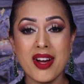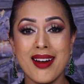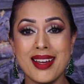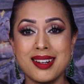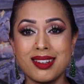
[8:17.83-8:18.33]

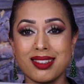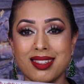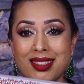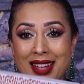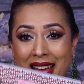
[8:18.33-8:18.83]
I can't
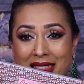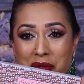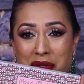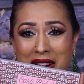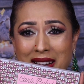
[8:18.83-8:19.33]
stand the
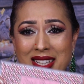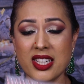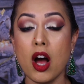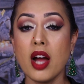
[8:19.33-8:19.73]
front.